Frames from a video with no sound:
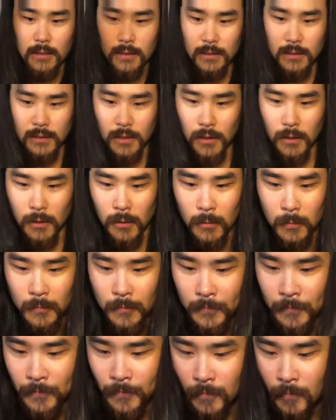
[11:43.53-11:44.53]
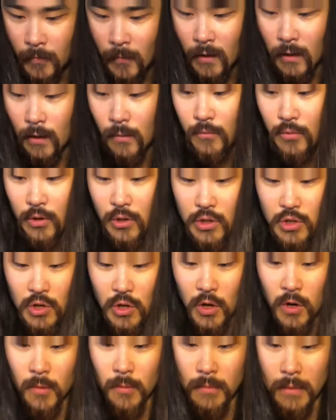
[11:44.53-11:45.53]
So, pretty
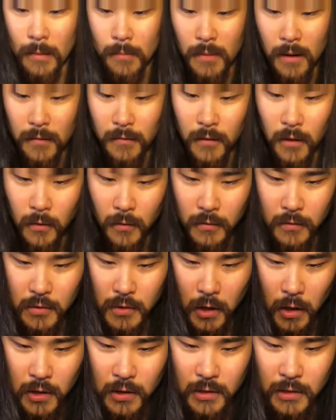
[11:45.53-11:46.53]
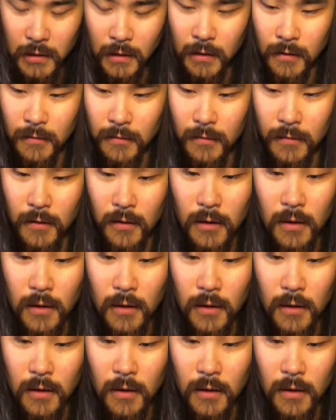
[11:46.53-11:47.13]
sure my is charged enough.